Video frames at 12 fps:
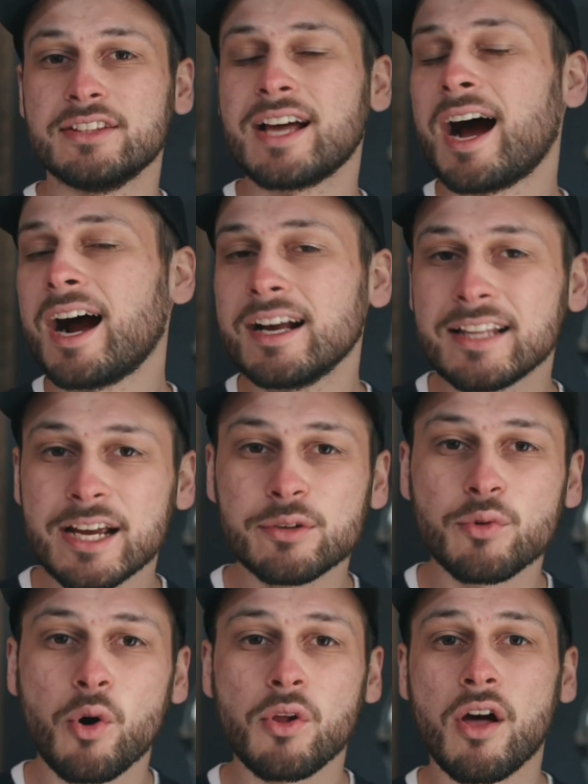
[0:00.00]
The highlight
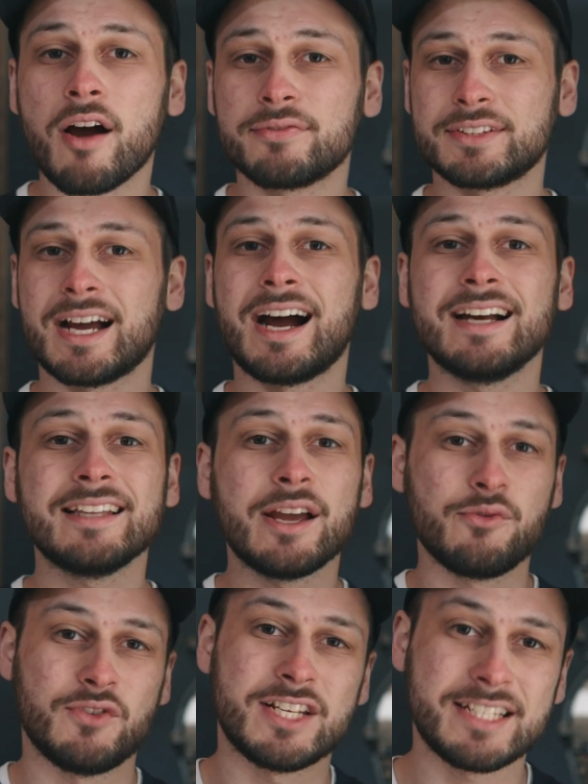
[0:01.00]
roll off, the
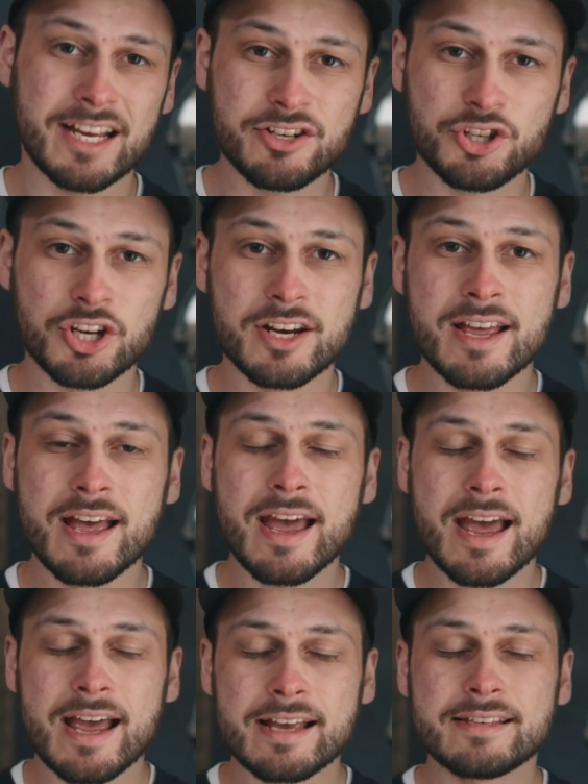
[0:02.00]
highlight retention
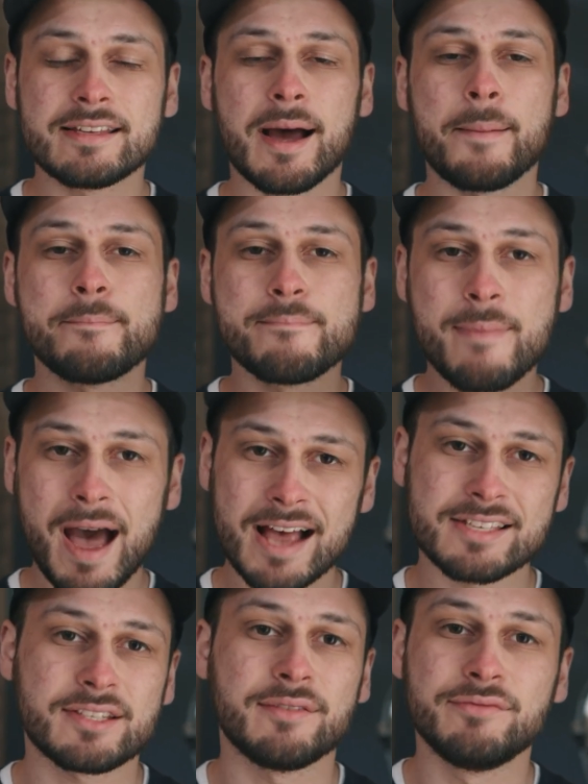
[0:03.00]
is a
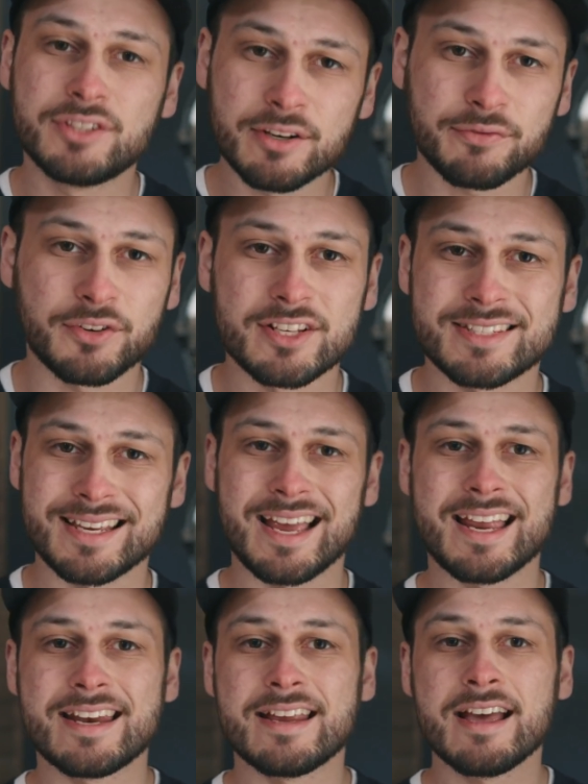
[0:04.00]
massive difference,
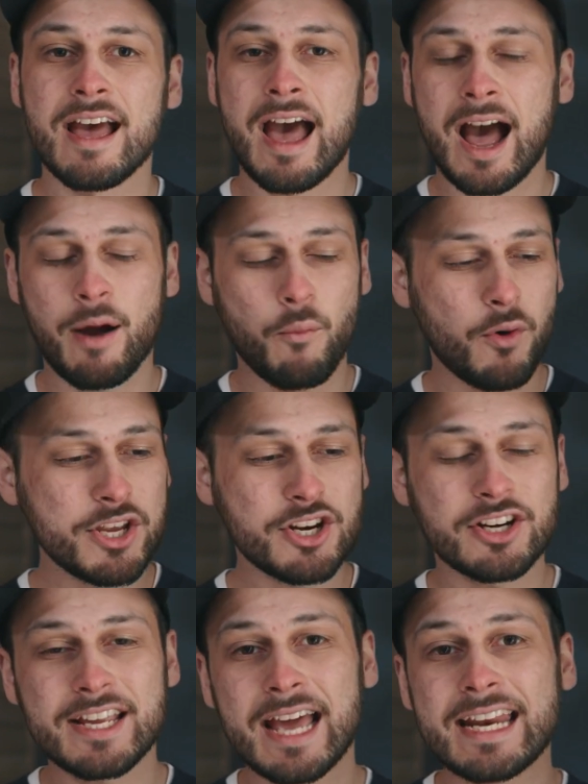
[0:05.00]
and what
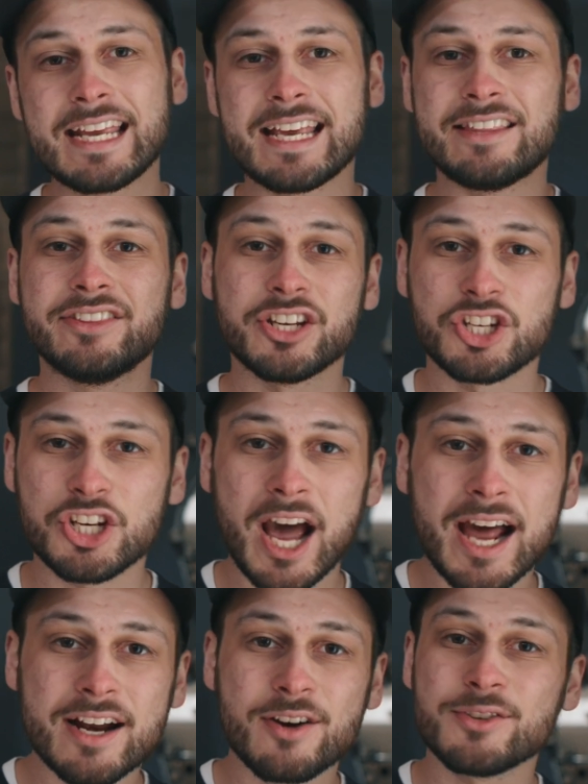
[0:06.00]
you're getting in the
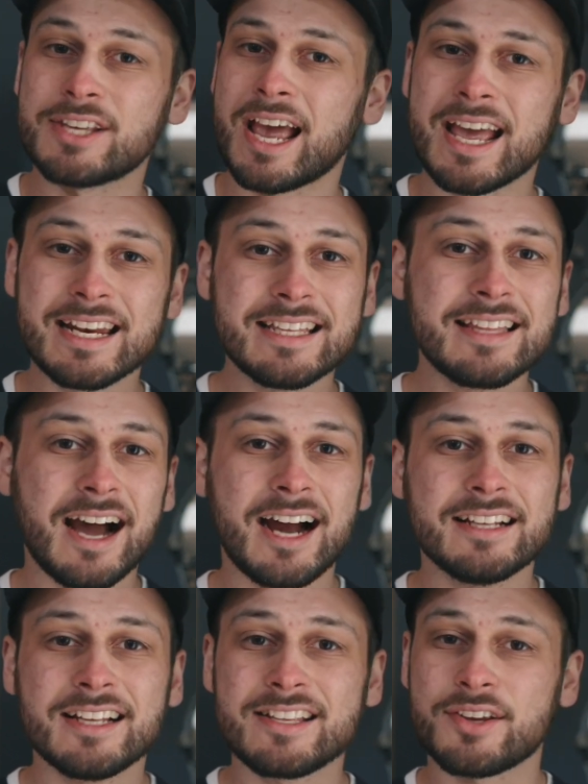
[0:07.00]
shadows and in the
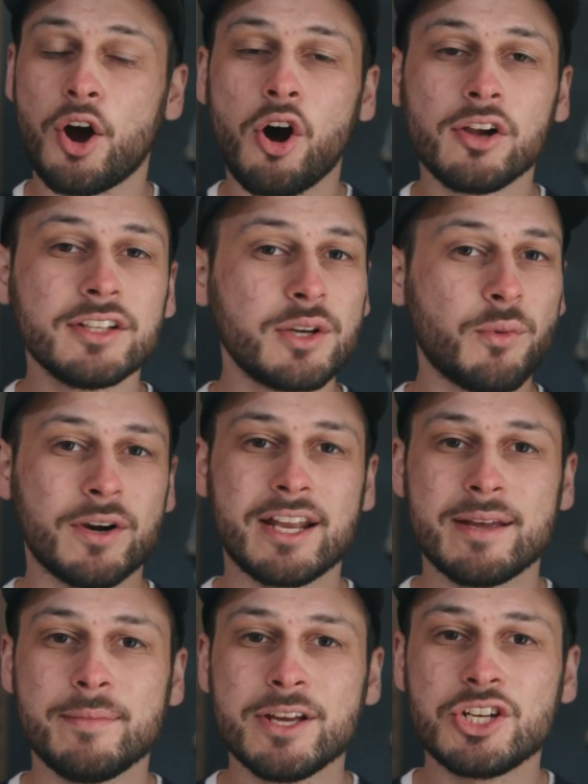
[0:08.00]
highlights all in one
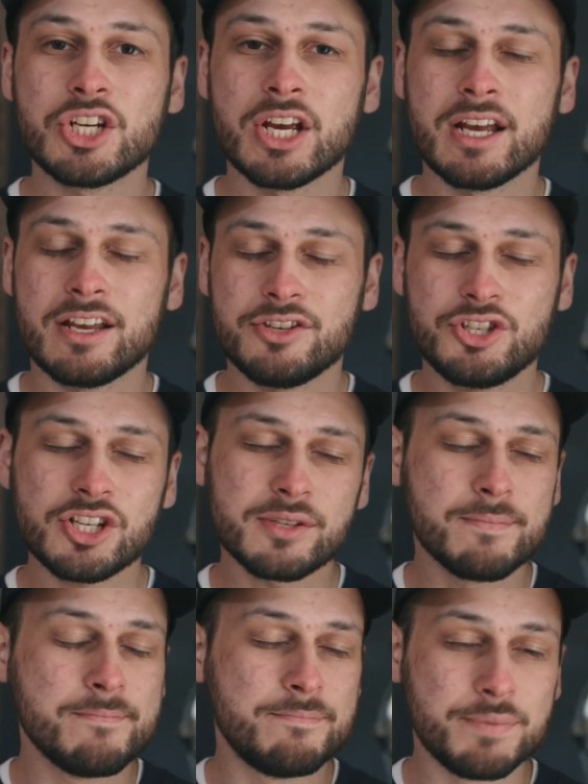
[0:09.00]
image is just